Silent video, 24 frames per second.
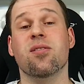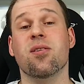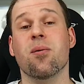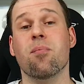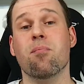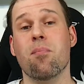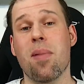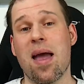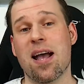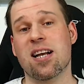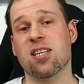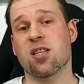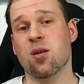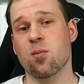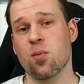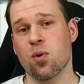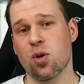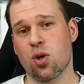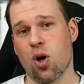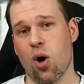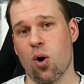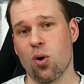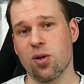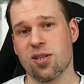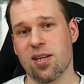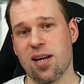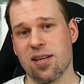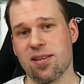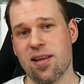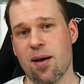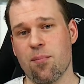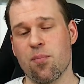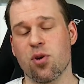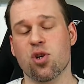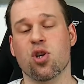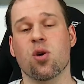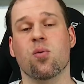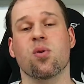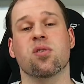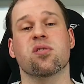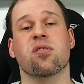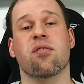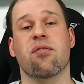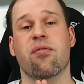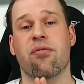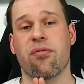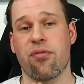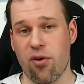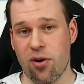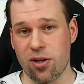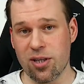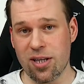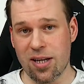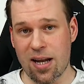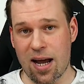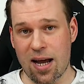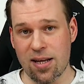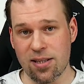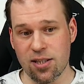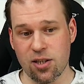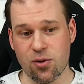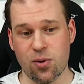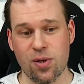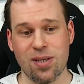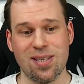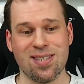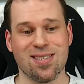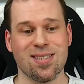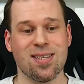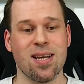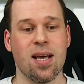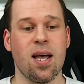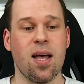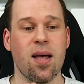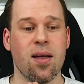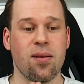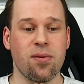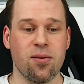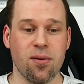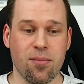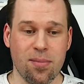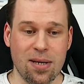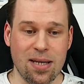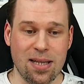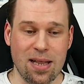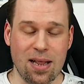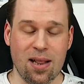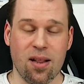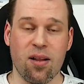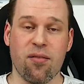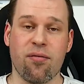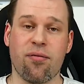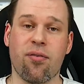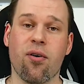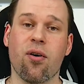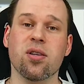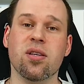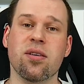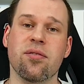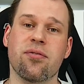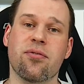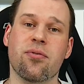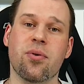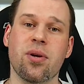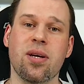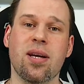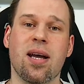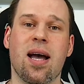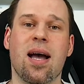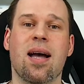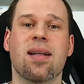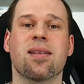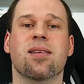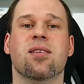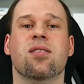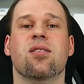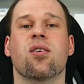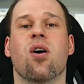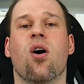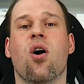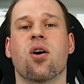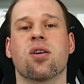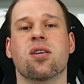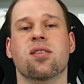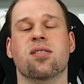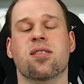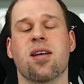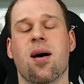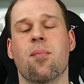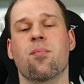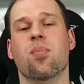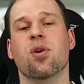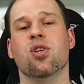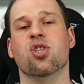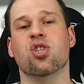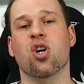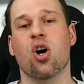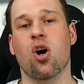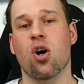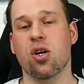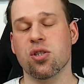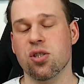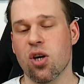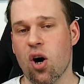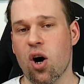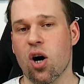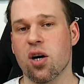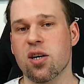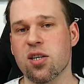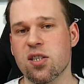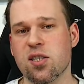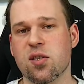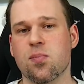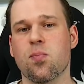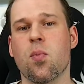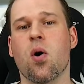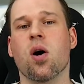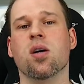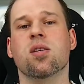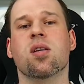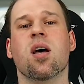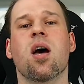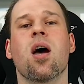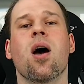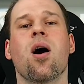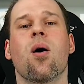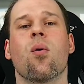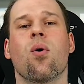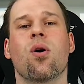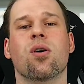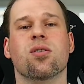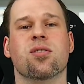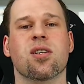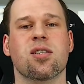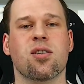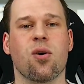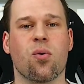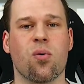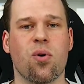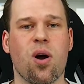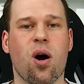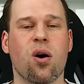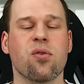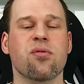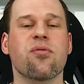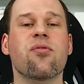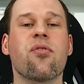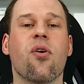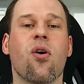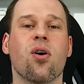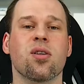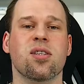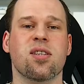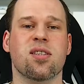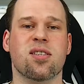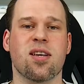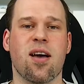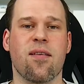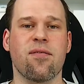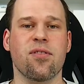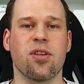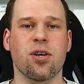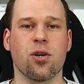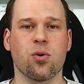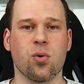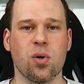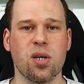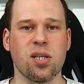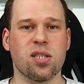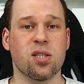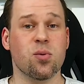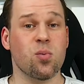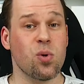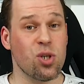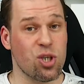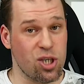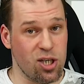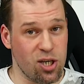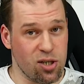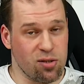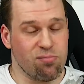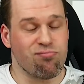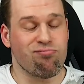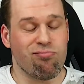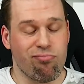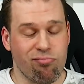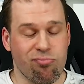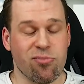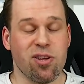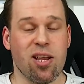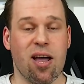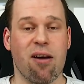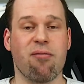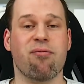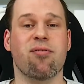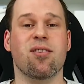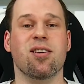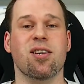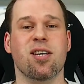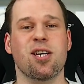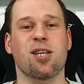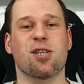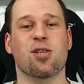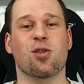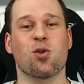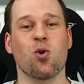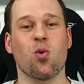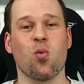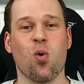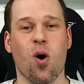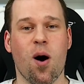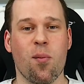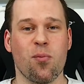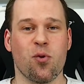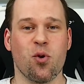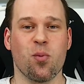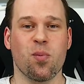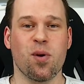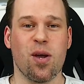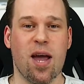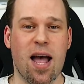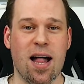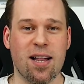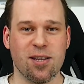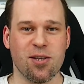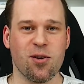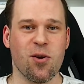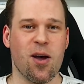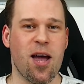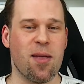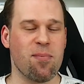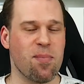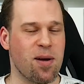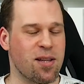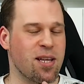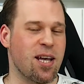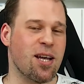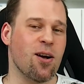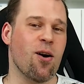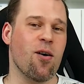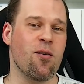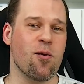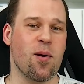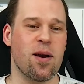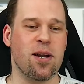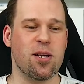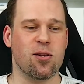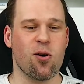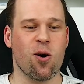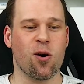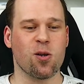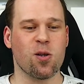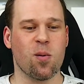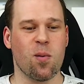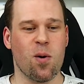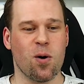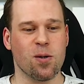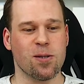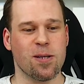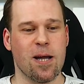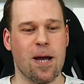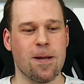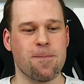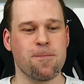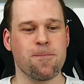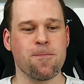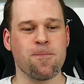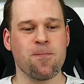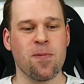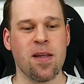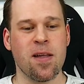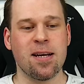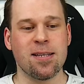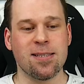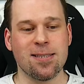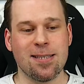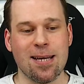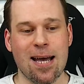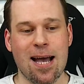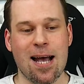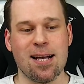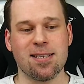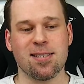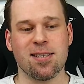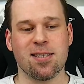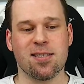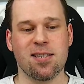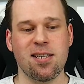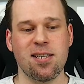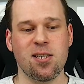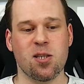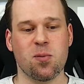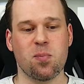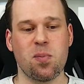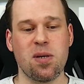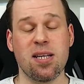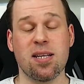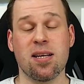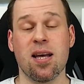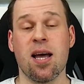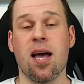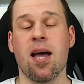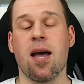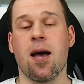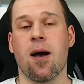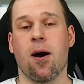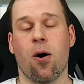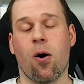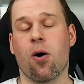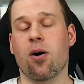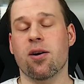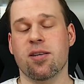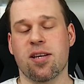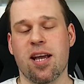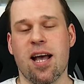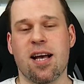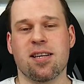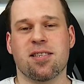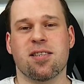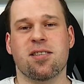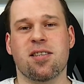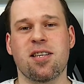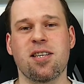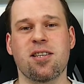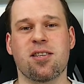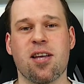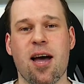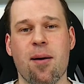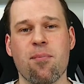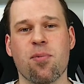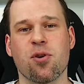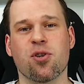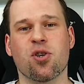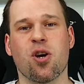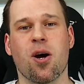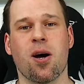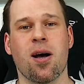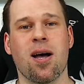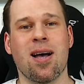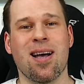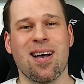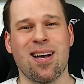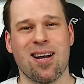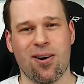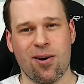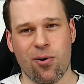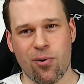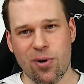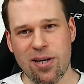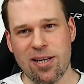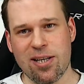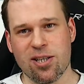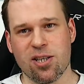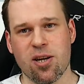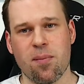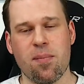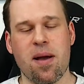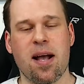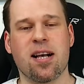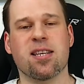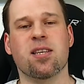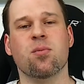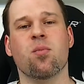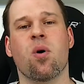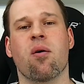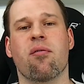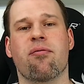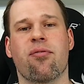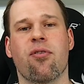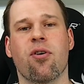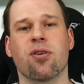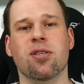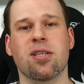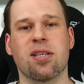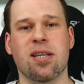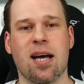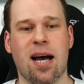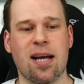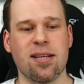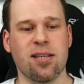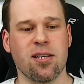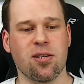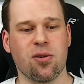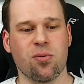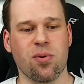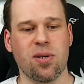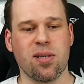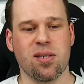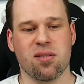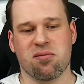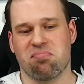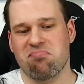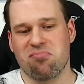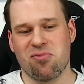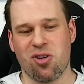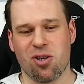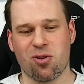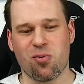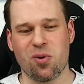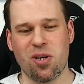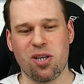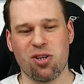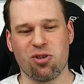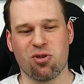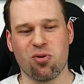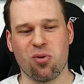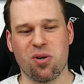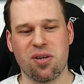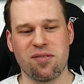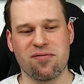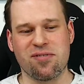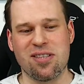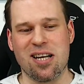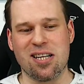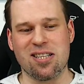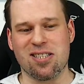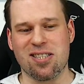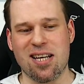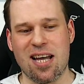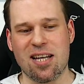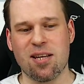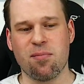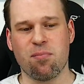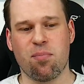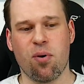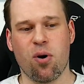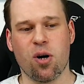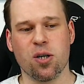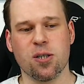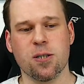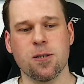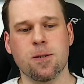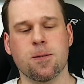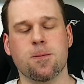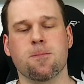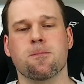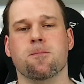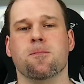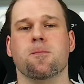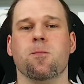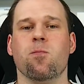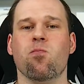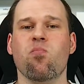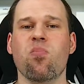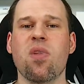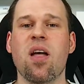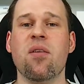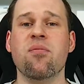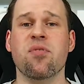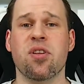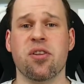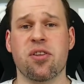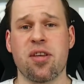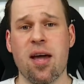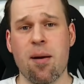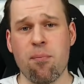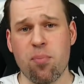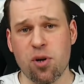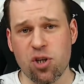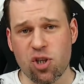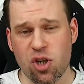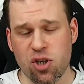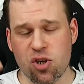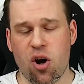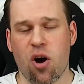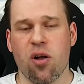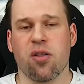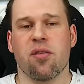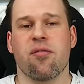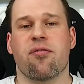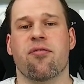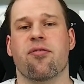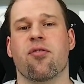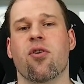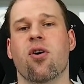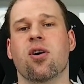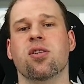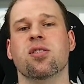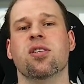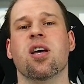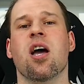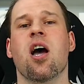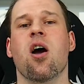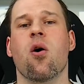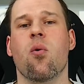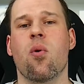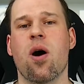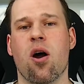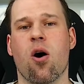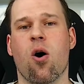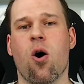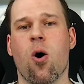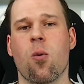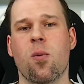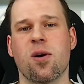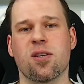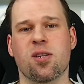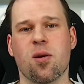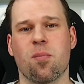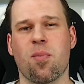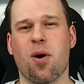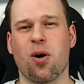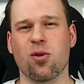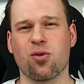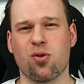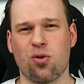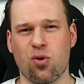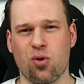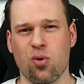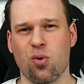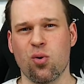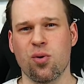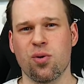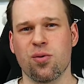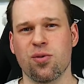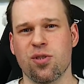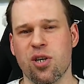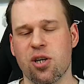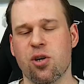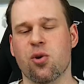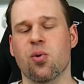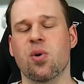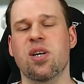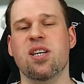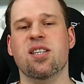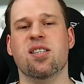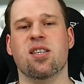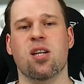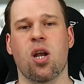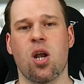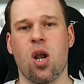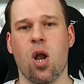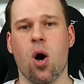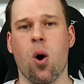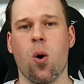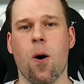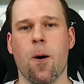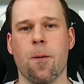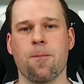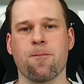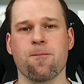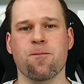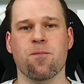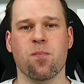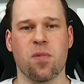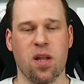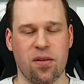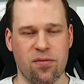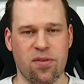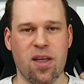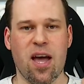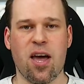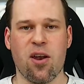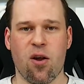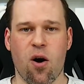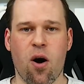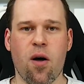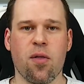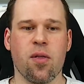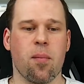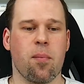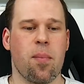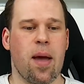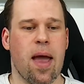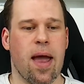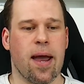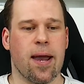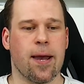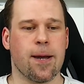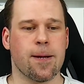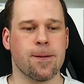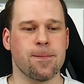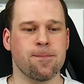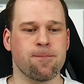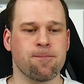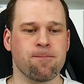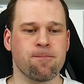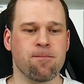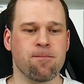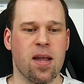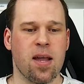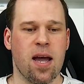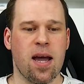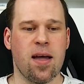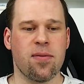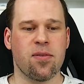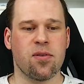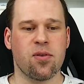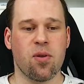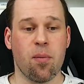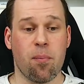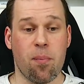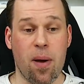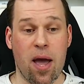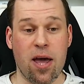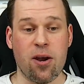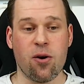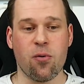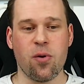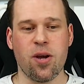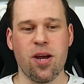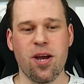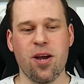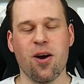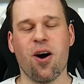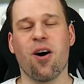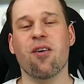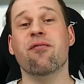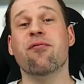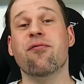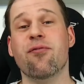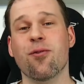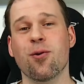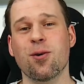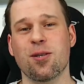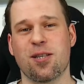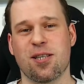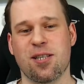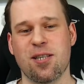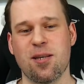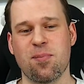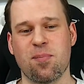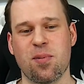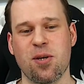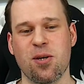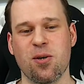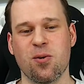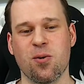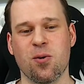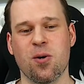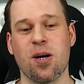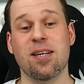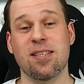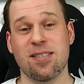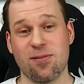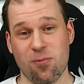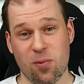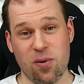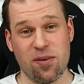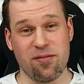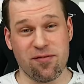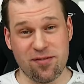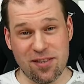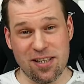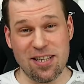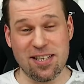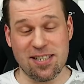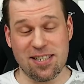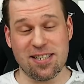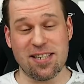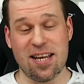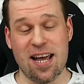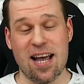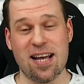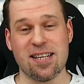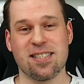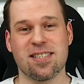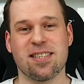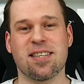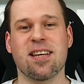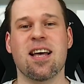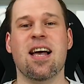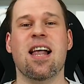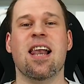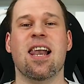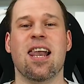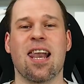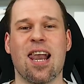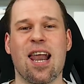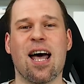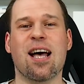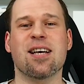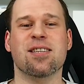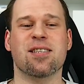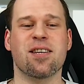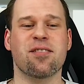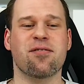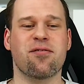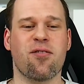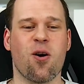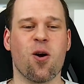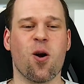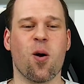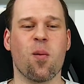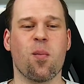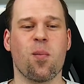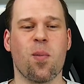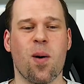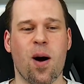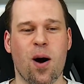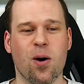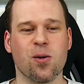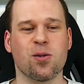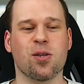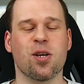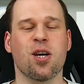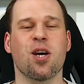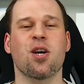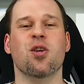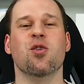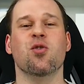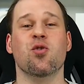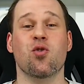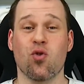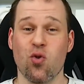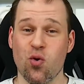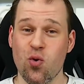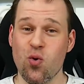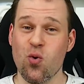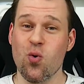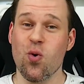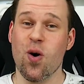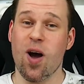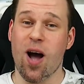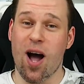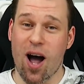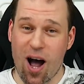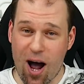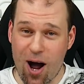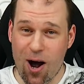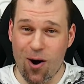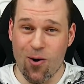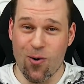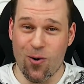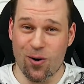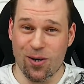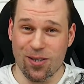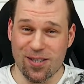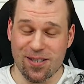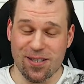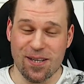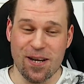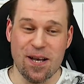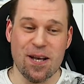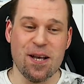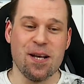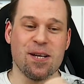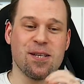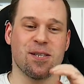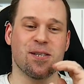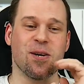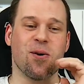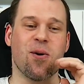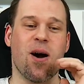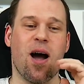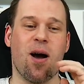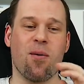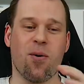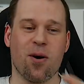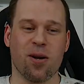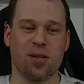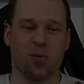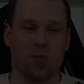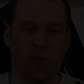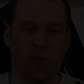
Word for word: The maximum cold side temperature was 39 degrees, the middle 43, and the hottest temperature on the hottest spot was at around 47 degrees, which definitely is too warm to be held in your hand, but I already talked about that. The SSD speed or the SSD temperature reached a maximum of 49 degrees. Not really sure if that's that important. The temperatures on the front were always about 2 degrees lower than on the back. And the battery on full CPU with this test lasted for about 2 hours. So I want